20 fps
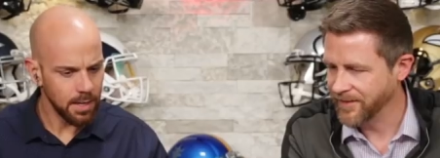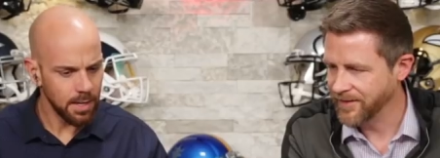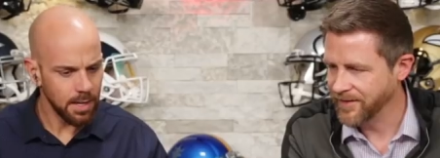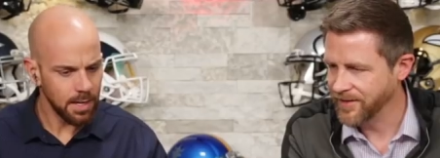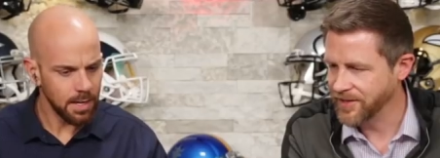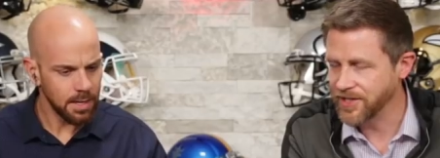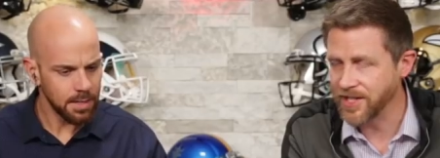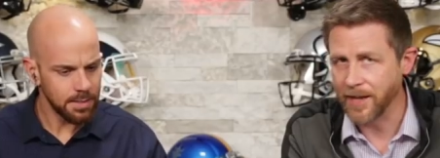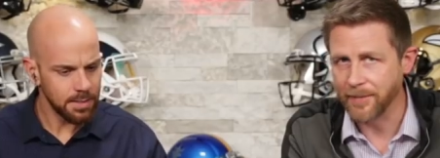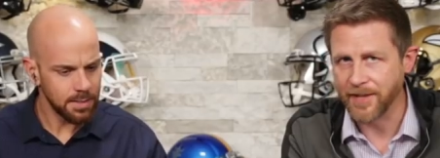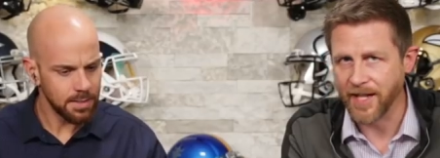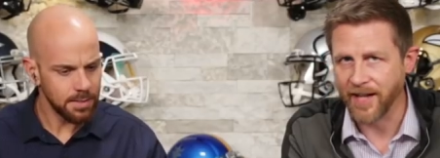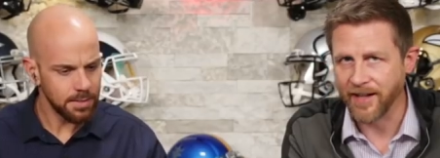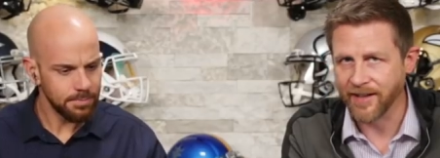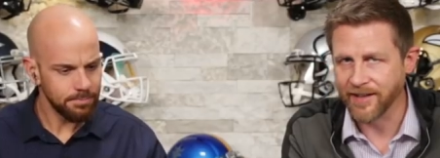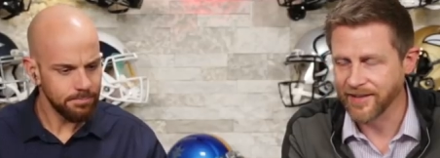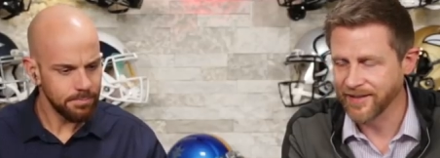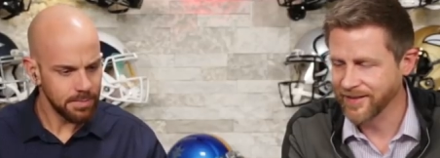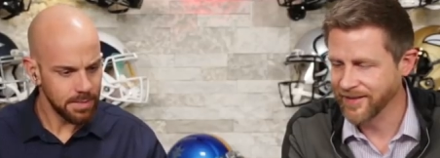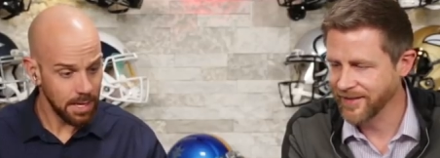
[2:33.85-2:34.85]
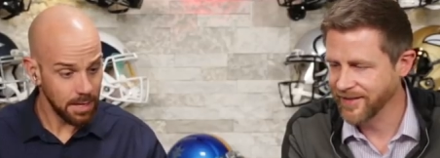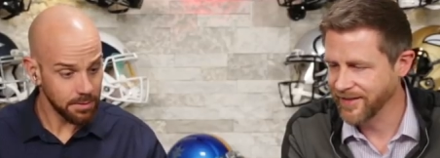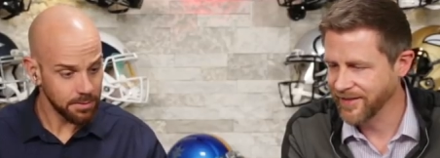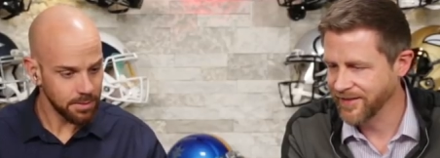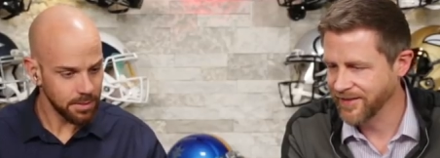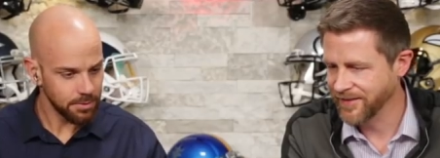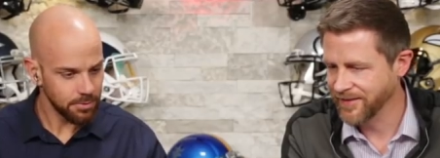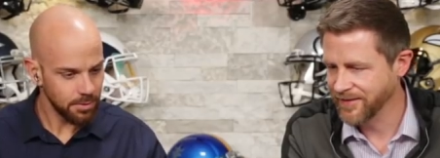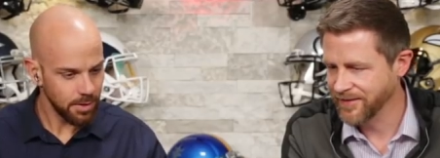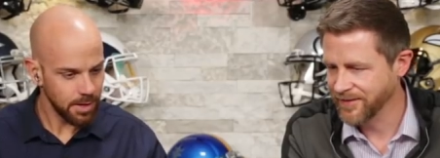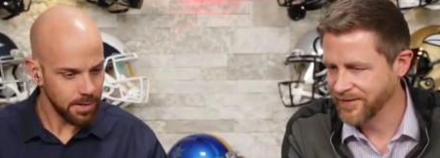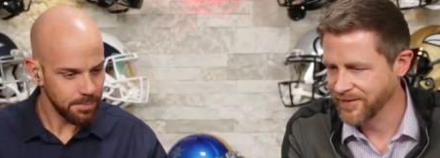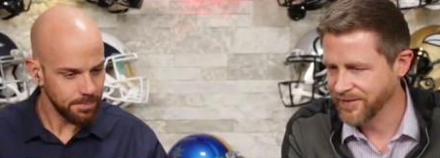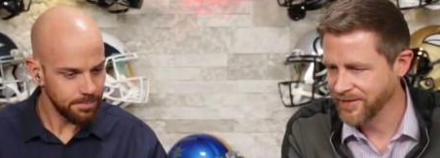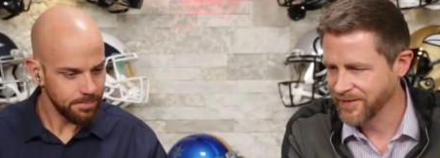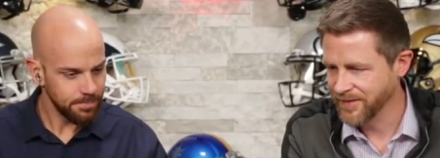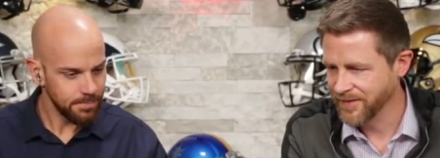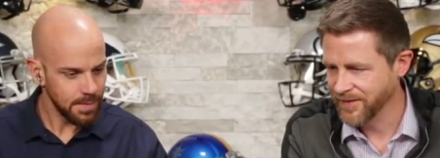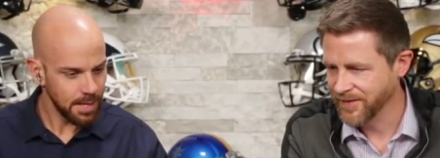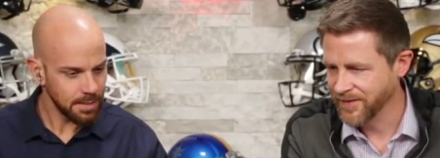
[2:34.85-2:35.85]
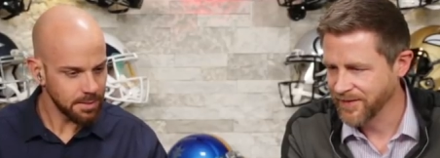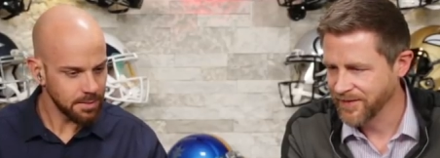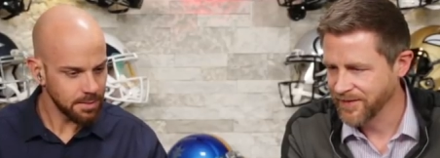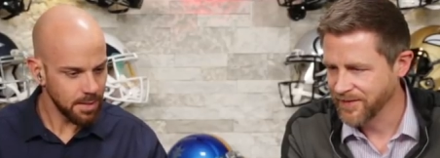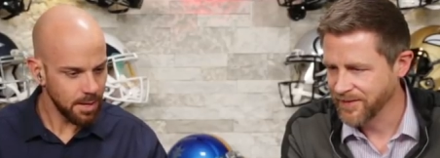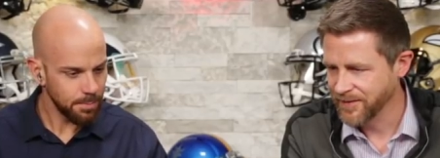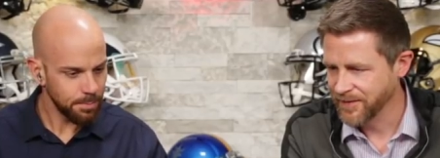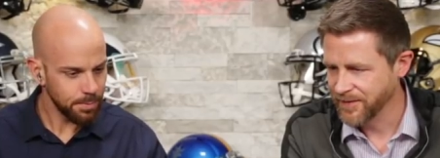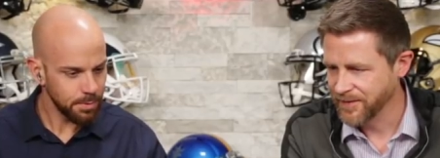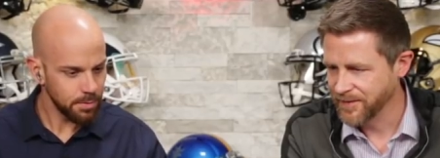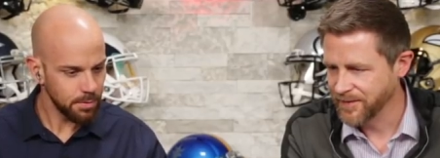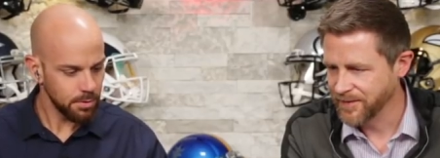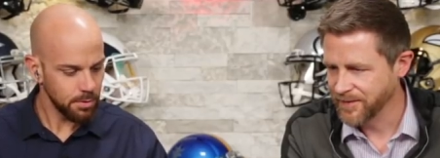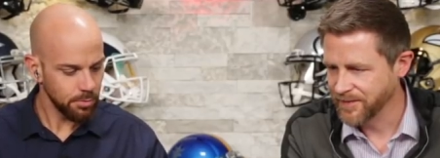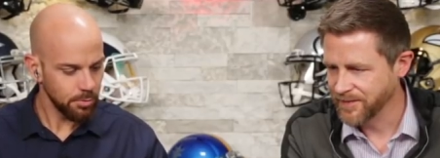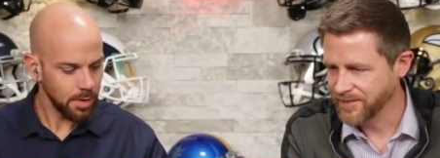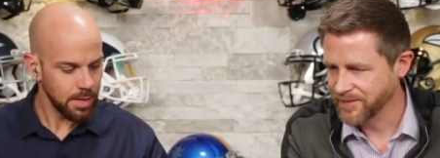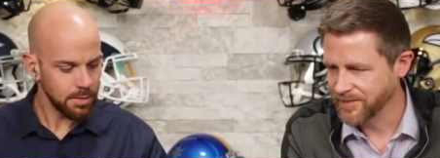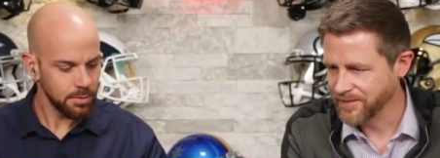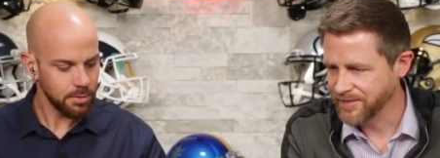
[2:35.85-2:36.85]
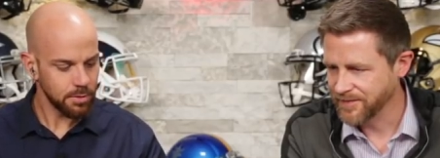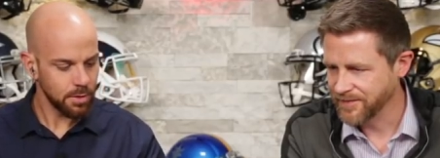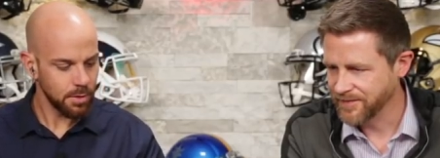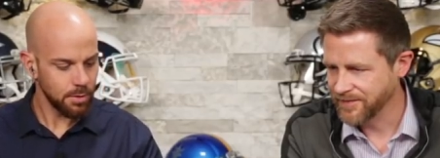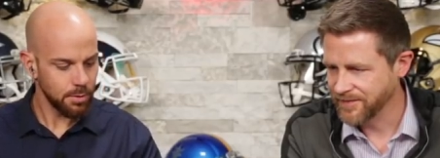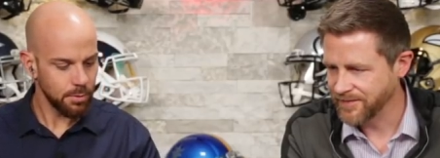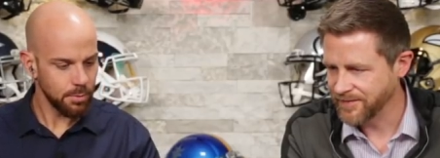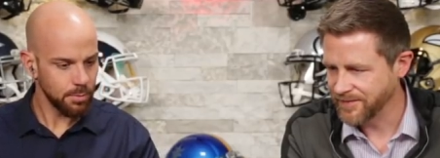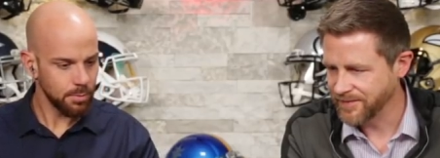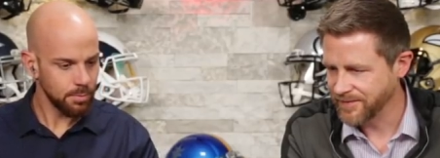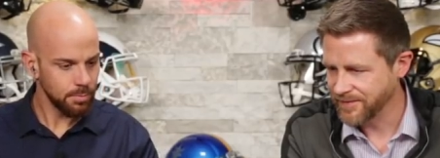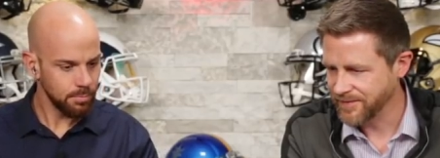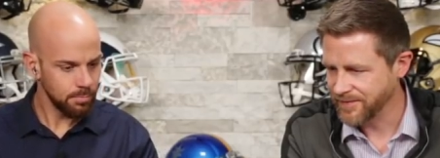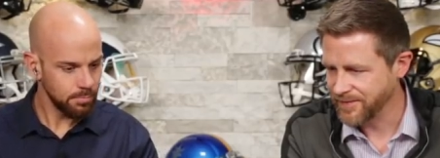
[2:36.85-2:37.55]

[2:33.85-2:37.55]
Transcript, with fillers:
Speaker 1: good job, um, Tiger. Yes, that's right. Next up, Lorenzo.